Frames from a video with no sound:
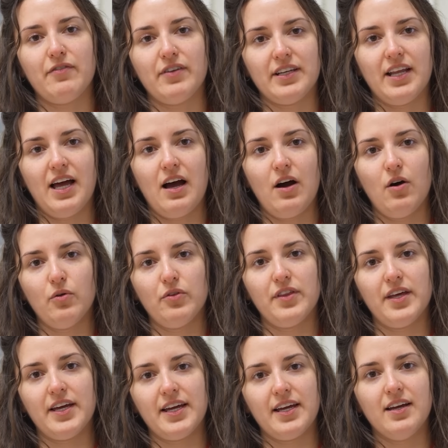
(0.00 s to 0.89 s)
and how
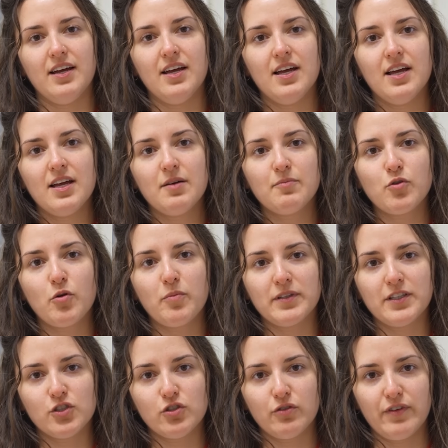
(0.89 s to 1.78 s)
the
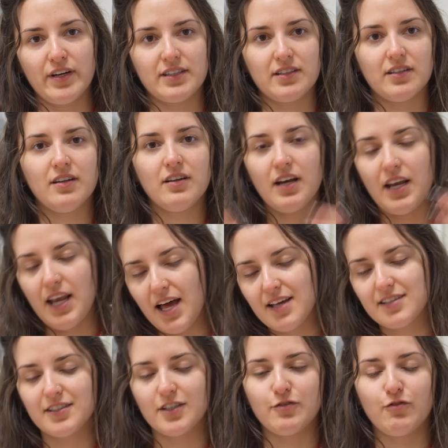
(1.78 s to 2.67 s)
properties of it
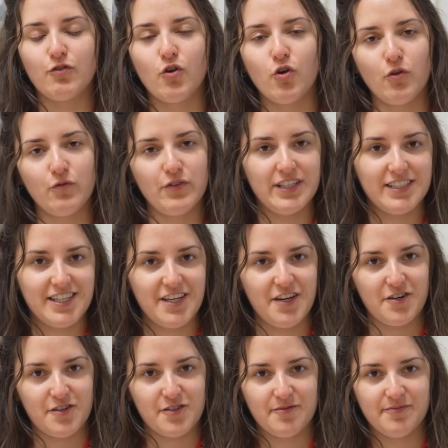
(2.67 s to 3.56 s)
lasted for all of these
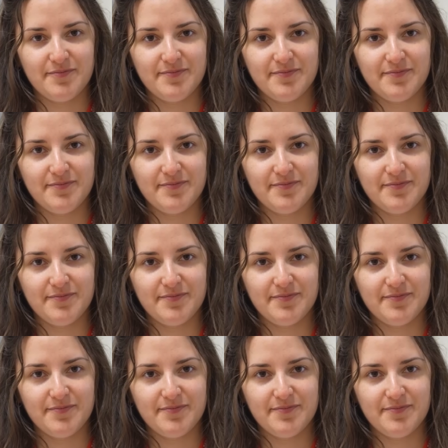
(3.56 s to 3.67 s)
years.